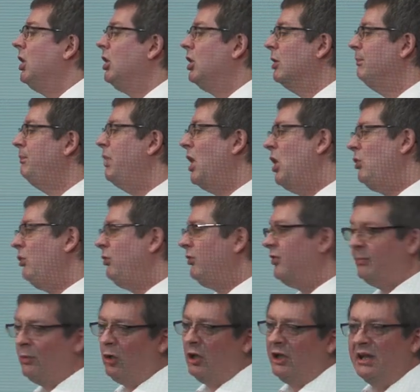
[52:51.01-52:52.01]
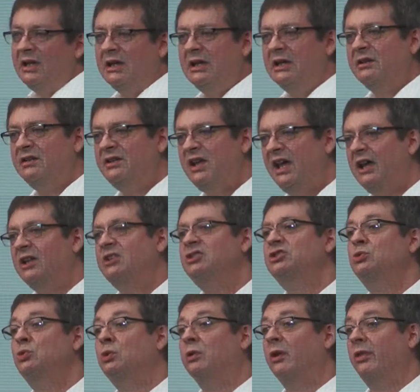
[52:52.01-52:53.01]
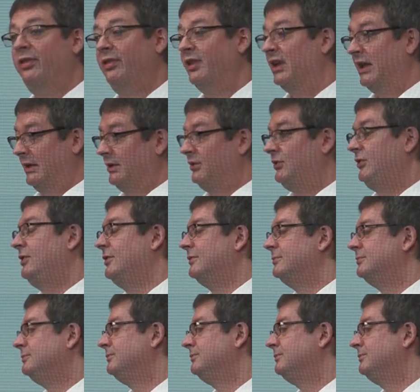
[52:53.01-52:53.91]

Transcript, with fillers: composable and contextual things.